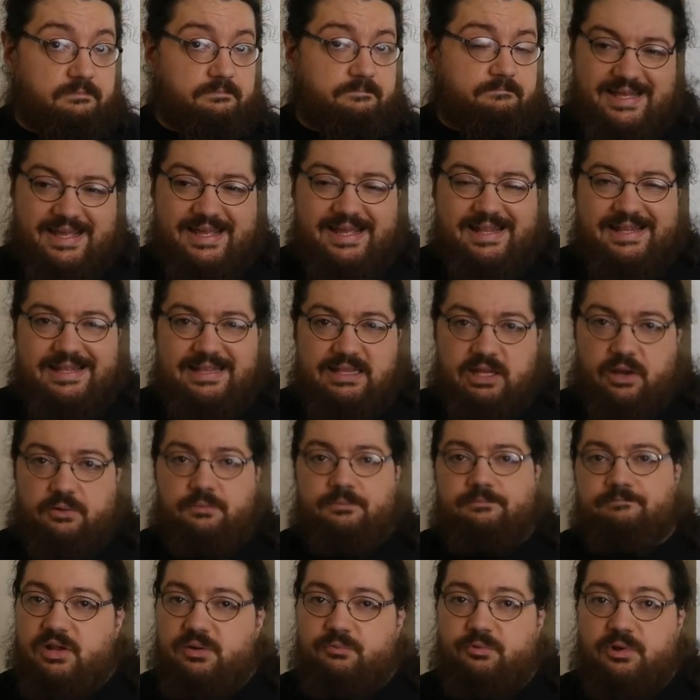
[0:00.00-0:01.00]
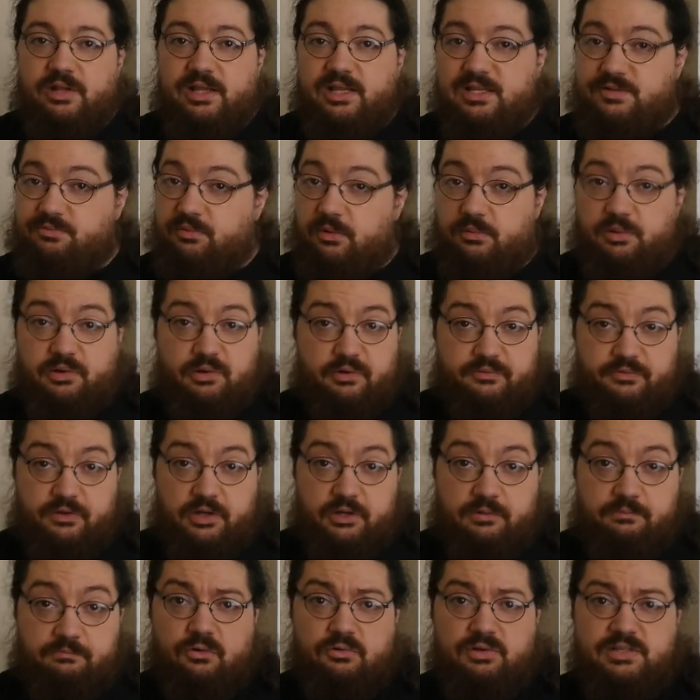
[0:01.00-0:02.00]
then no, 3D printing is probably not for
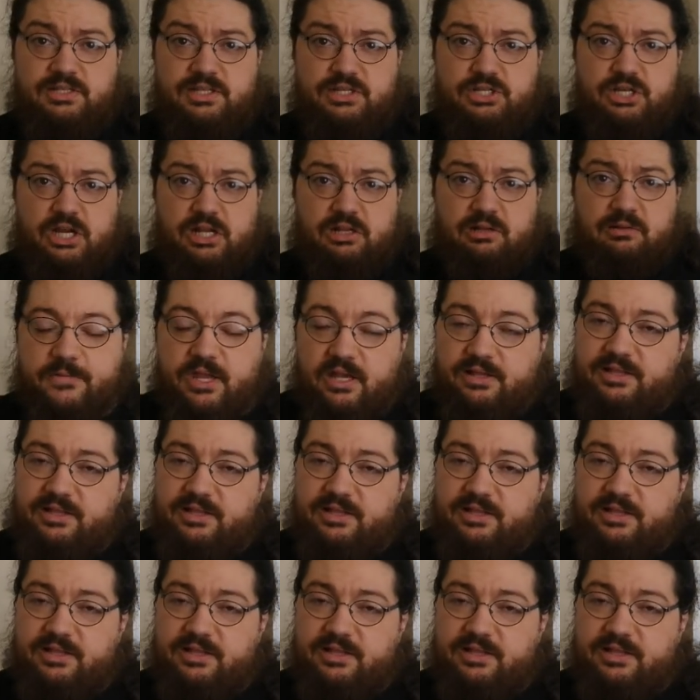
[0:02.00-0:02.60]
you. Nor is this channel.